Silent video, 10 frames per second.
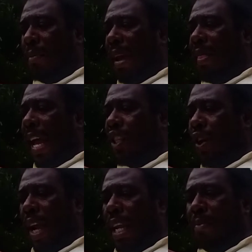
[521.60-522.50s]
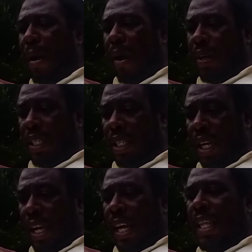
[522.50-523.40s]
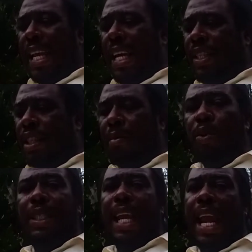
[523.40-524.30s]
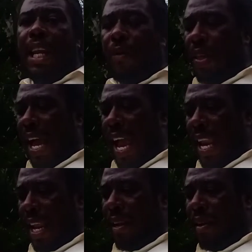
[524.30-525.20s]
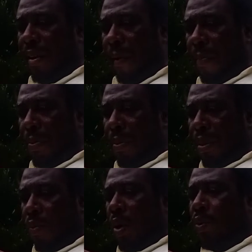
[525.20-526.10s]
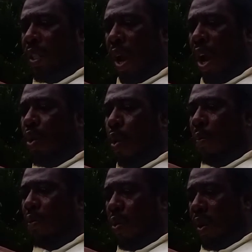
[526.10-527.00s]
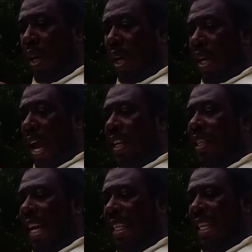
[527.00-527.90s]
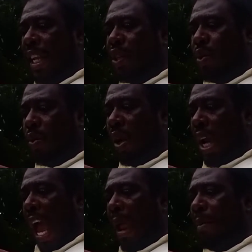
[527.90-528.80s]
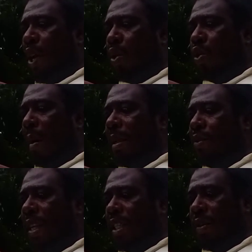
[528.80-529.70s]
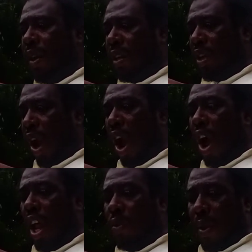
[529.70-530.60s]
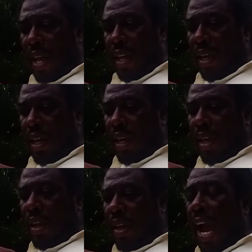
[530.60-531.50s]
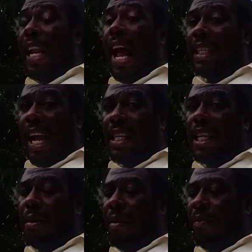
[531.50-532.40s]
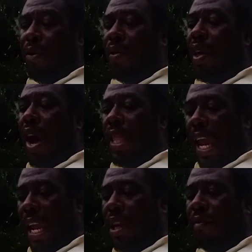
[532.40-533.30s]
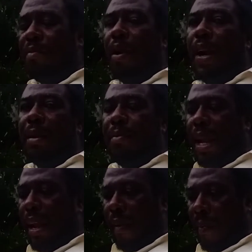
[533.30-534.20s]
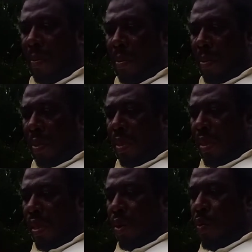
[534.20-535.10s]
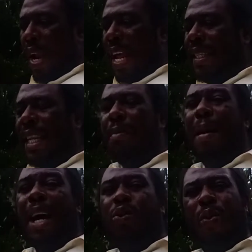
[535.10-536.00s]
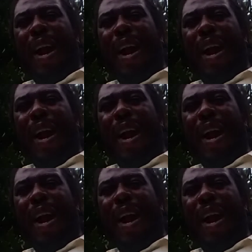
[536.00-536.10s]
being the adjoining parish in the easternmost end of the island, which was on Hope Road, adjacent to and below Robbie's restaurant, all the way. And as I said before, the other end of Morant Bay. When I say the bags were